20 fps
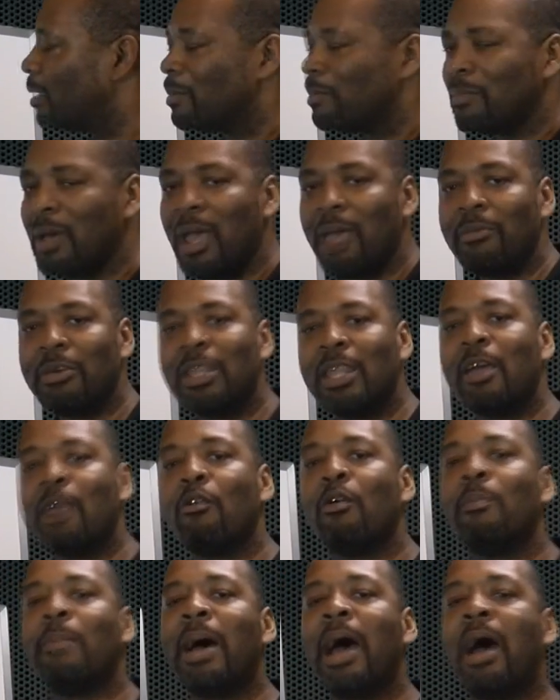Maybe they
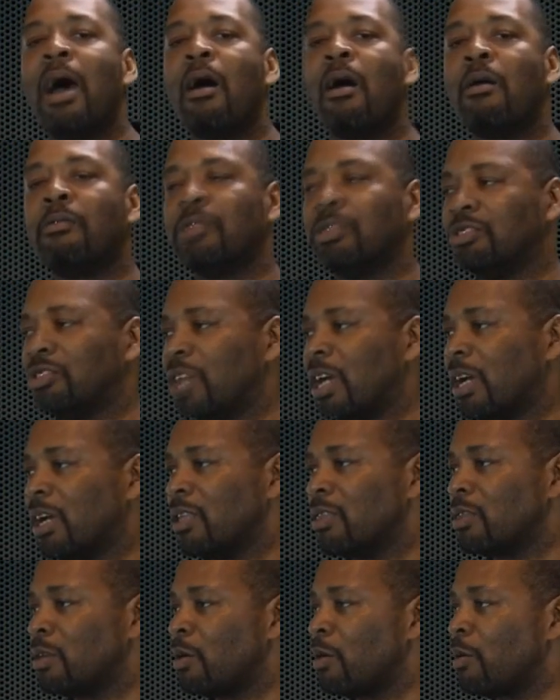will buy on the
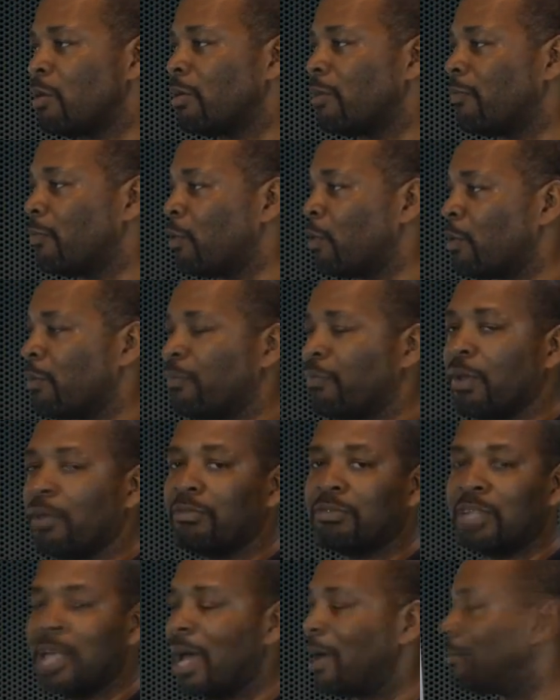second, third, or fourth,
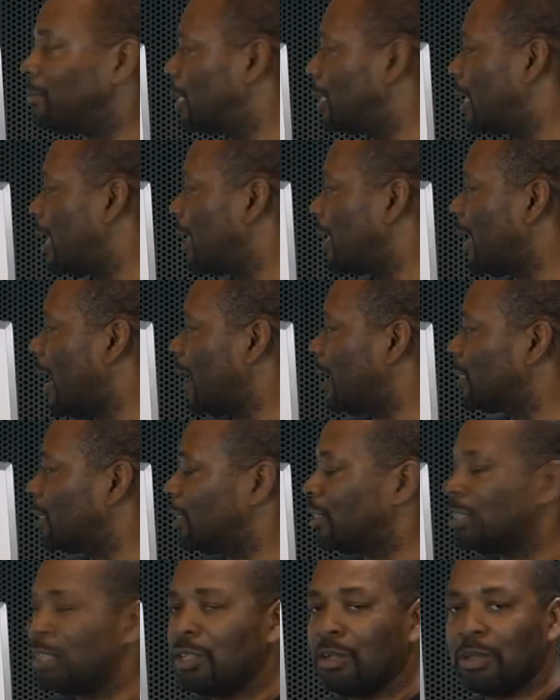fifth time that they
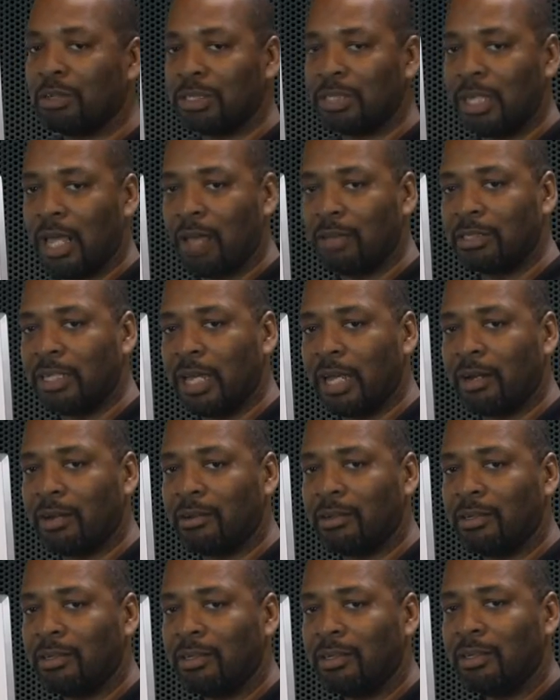actually see your sales
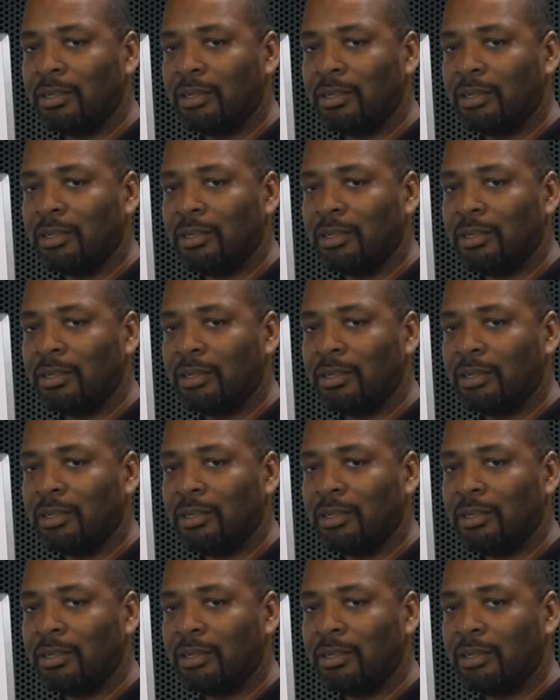letter.